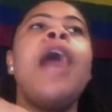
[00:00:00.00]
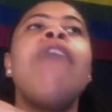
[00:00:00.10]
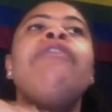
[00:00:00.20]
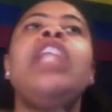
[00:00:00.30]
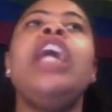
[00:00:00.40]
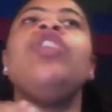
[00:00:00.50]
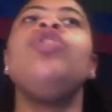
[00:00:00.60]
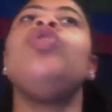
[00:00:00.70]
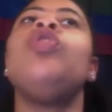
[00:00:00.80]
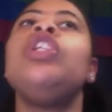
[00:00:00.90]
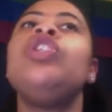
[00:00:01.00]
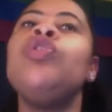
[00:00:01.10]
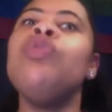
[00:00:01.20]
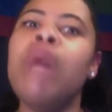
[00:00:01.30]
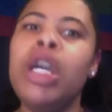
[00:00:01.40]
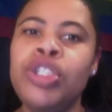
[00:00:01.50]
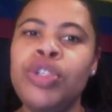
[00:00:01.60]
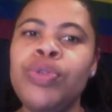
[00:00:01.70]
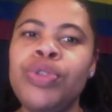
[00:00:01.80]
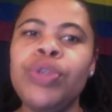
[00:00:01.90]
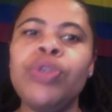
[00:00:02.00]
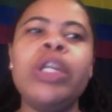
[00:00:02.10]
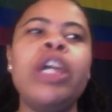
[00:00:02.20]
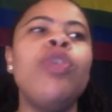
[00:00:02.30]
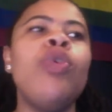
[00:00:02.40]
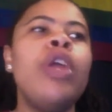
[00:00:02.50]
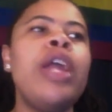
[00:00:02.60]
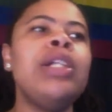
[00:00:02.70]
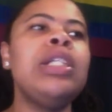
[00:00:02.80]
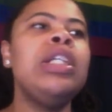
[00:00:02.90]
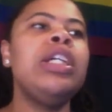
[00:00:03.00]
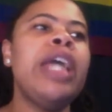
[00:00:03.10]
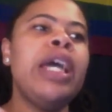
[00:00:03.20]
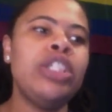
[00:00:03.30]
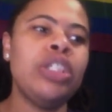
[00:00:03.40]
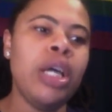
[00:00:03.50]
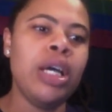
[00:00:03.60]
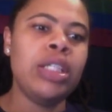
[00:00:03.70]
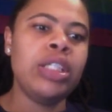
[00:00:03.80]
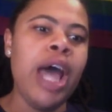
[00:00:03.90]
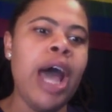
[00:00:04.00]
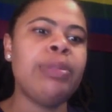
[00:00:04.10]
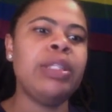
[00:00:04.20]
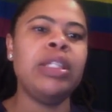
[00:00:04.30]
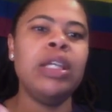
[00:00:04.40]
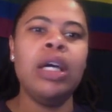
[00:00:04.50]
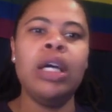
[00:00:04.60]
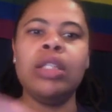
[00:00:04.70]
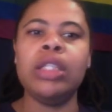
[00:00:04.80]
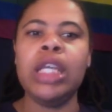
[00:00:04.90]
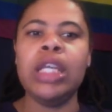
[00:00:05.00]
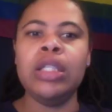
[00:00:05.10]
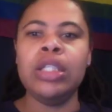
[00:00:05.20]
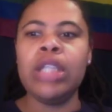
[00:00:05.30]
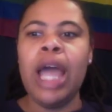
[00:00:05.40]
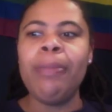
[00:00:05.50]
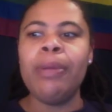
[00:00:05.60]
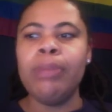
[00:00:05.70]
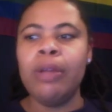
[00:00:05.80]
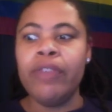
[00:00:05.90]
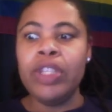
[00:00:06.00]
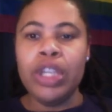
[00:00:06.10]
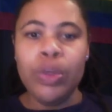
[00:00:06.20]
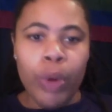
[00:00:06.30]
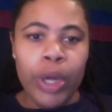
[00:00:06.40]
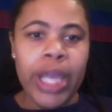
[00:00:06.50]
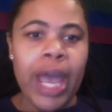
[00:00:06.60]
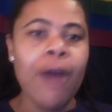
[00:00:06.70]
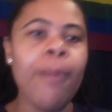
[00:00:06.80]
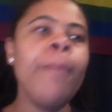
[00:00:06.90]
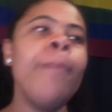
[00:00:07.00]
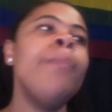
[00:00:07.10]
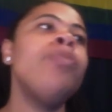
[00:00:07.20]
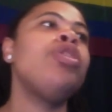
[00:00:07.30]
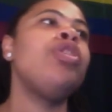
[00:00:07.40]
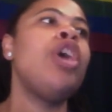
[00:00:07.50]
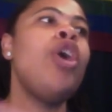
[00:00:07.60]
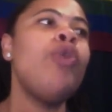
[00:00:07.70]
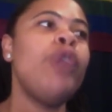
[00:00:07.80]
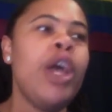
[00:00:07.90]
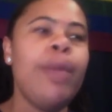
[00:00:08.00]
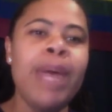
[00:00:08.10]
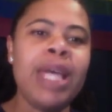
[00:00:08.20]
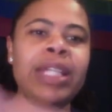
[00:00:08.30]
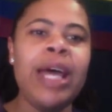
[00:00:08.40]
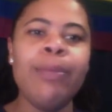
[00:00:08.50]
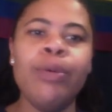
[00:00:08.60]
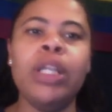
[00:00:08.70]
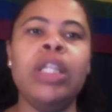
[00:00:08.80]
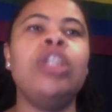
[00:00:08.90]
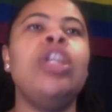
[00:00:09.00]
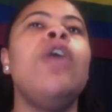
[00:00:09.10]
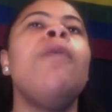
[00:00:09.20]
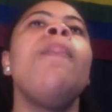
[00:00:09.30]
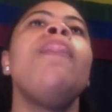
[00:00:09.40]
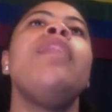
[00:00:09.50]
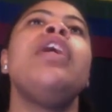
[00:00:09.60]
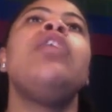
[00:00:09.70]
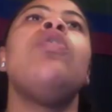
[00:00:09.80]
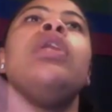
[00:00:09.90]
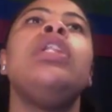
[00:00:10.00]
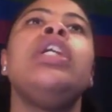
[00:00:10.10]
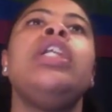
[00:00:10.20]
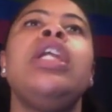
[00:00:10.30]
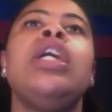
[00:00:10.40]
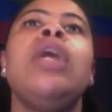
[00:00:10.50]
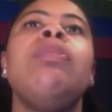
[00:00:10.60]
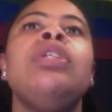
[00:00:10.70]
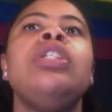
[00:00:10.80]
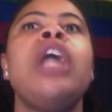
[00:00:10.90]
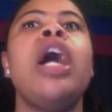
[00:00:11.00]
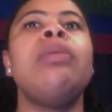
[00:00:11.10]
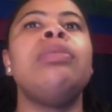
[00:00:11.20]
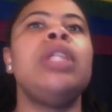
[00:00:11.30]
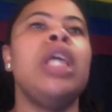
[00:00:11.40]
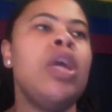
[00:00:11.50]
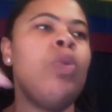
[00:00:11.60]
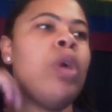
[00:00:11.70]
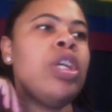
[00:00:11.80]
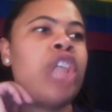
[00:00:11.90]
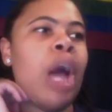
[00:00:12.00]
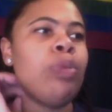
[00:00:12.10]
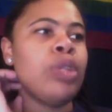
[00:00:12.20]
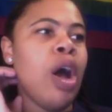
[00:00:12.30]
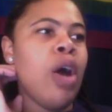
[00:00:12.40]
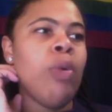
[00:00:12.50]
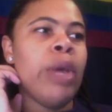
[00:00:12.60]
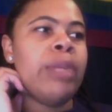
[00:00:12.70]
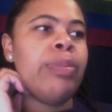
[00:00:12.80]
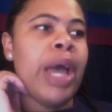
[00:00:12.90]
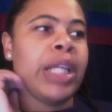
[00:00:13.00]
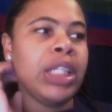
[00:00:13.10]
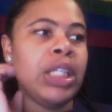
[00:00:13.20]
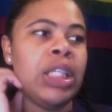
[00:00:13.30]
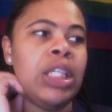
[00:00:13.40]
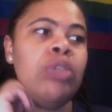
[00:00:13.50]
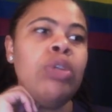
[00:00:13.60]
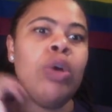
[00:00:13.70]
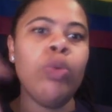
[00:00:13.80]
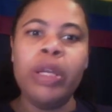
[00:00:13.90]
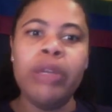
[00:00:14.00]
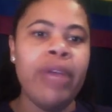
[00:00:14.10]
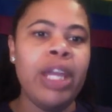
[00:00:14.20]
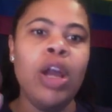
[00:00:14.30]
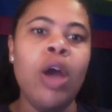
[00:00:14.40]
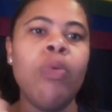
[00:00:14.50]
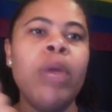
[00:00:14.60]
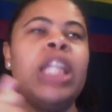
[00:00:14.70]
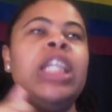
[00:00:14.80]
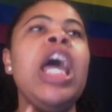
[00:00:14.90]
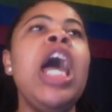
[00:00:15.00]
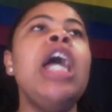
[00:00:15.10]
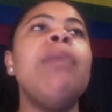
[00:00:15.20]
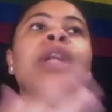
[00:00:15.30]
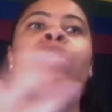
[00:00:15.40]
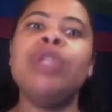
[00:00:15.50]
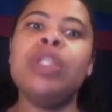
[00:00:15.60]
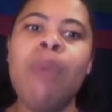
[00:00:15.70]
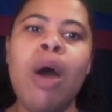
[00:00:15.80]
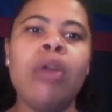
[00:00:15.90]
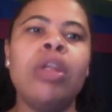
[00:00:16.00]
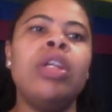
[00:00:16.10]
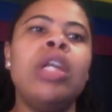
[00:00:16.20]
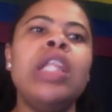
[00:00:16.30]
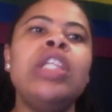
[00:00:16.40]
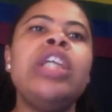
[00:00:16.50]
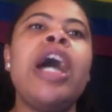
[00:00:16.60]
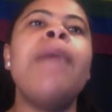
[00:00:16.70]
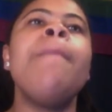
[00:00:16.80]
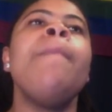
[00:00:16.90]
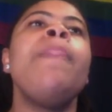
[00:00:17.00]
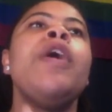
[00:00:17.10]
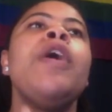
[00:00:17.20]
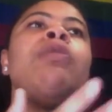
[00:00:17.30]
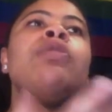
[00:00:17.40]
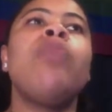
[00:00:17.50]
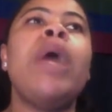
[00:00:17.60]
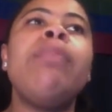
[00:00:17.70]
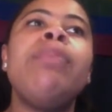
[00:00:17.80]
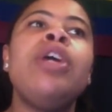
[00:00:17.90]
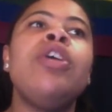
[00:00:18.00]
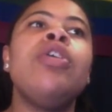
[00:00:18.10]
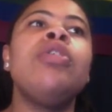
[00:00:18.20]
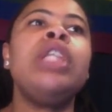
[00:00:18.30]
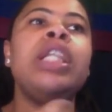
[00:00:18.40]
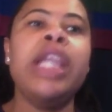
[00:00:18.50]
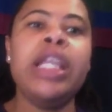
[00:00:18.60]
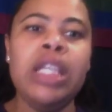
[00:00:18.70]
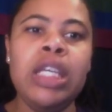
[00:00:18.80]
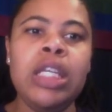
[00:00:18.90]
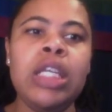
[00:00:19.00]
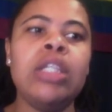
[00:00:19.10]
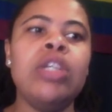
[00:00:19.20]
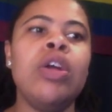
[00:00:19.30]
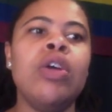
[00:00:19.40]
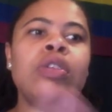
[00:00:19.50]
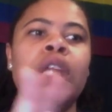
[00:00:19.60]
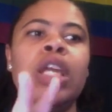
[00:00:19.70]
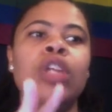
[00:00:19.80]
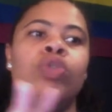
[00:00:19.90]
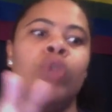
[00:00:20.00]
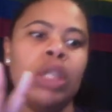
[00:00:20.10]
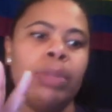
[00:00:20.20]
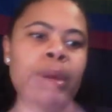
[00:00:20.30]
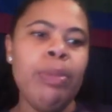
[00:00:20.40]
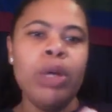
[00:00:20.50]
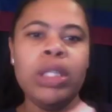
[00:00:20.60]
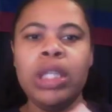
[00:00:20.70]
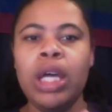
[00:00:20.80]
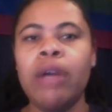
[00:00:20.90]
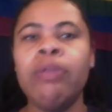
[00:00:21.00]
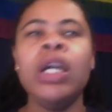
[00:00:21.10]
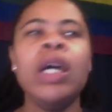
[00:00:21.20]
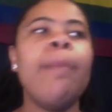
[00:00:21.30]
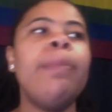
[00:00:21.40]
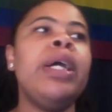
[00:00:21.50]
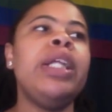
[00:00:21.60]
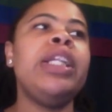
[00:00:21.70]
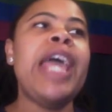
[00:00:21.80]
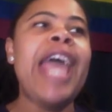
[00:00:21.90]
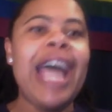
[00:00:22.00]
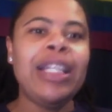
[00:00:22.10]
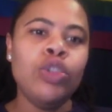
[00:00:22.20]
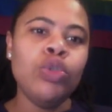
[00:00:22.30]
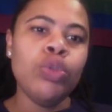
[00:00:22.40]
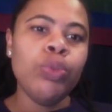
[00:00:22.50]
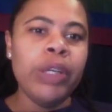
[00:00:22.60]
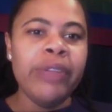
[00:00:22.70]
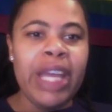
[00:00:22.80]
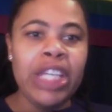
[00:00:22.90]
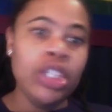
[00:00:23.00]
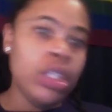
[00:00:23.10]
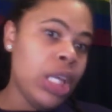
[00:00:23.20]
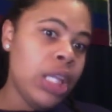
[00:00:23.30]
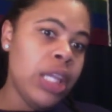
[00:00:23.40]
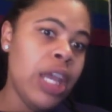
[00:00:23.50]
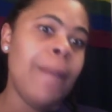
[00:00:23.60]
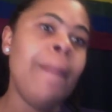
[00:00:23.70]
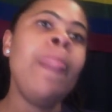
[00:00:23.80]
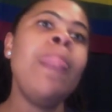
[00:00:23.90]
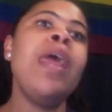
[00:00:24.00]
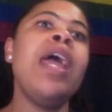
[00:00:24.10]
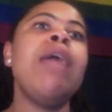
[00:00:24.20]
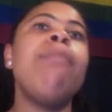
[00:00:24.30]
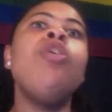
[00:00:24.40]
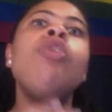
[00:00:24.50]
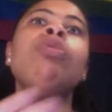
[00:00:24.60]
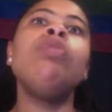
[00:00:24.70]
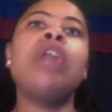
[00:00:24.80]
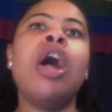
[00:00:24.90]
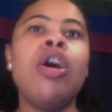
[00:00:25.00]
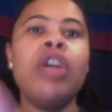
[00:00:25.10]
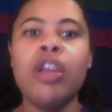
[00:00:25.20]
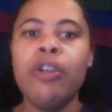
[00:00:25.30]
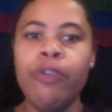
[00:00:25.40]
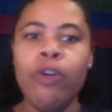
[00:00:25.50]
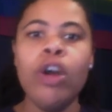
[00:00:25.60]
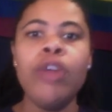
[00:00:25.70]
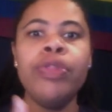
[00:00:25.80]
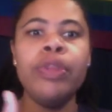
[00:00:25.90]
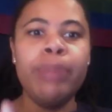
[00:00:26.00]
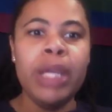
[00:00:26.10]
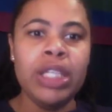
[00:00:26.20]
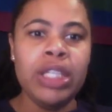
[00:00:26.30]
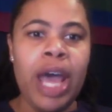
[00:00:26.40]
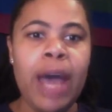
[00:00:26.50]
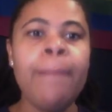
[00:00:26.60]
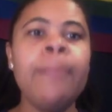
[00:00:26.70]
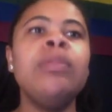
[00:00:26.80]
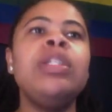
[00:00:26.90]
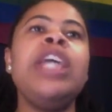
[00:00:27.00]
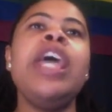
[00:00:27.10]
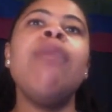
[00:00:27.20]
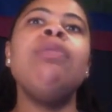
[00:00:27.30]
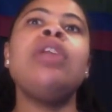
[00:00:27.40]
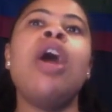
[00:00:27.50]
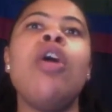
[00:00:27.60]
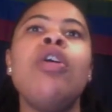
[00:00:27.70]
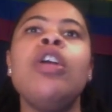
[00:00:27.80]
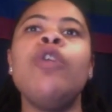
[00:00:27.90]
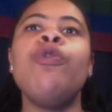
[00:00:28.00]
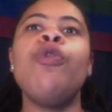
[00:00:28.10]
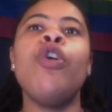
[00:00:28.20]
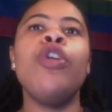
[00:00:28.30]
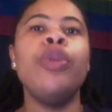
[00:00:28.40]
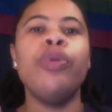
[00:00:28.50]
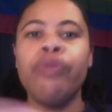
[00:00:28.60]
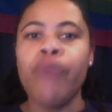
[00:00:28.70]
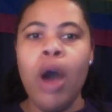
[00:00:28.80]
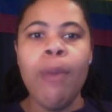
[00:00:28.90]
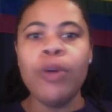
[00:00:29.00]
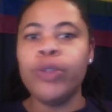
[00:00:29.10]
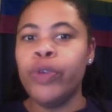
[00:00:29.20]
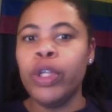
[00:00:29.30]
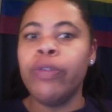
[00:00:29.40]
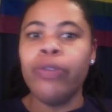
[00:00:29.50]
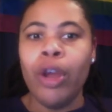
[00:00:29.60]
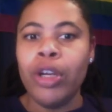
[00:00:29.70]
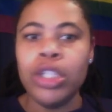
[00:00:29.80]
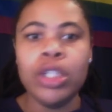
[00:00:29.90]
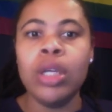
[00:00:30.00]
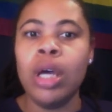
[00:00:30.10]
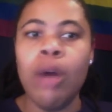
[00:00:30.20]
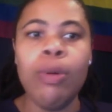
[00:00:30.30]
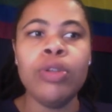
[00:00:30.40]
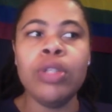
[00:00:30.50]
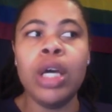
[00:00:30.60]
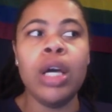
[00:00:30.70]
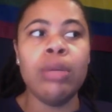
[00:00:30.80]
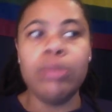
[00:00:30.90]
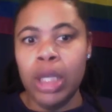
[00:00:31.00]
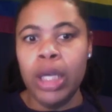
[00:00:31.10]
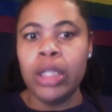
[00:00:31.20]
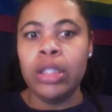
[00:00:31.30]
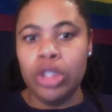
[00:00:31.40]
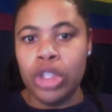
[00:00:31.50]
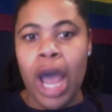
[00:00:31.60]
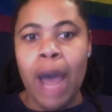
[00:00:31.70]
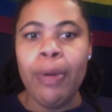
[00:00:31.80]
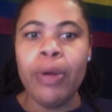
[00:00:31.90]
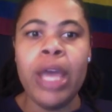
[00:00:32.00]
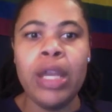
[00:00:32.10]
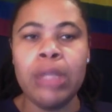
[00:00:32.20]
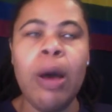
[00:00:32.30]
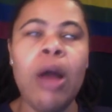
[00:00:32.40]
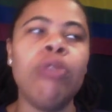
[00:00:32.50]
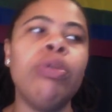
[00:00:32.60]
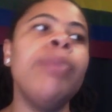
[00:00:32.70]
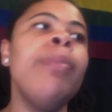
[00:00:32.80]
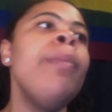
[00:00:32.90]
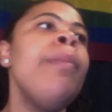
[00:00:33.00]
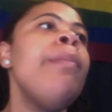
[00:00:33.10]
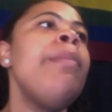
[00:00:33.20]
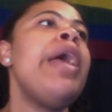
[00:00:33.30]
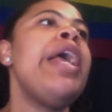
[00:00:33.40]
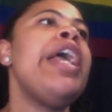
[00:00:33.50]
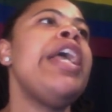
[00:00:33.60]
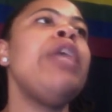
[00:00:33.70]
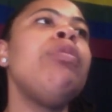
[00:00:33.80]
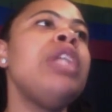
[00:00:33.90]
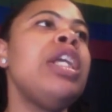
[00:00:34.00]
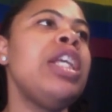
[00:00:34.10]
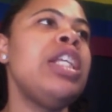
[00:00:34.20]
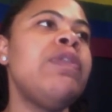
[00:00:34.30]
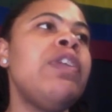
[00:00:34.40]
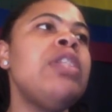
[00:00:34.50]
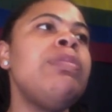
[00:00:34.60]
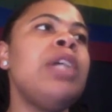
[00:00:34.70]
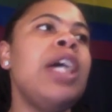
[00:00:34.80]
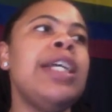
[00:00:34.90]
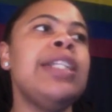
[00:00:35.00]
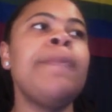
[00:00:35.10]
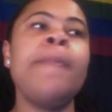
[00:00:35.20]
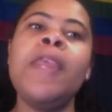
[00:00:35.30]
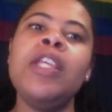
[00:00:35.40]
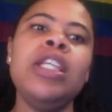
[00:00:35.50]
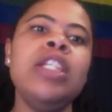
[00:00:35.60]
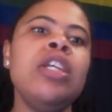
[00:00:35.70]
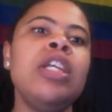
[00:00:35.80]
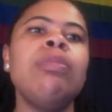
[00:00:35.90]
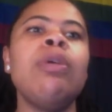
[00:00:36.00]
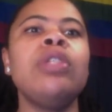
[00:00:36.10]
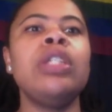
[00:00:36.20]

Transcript: I feel like you're doing too much too soon. They're going out to look at sh- uh, shops. The thing, the shop in Memphis didn't work out, so they're over there at Bed-Stuy Brooklyn. You know, they're going looking at a couple of shops, and one shop was already practically, you know, renovated already, but it was smaller. Another shop, it was way bigger that they needed, you know, so they can do a little bit more stuff, but they had to do some renovations in there. And Puma was all here for the big shop. Ted was all here for the almost fully furnished, almost um done shop, okay, the smaller one. And he was getting his feelings because Caesar is mostly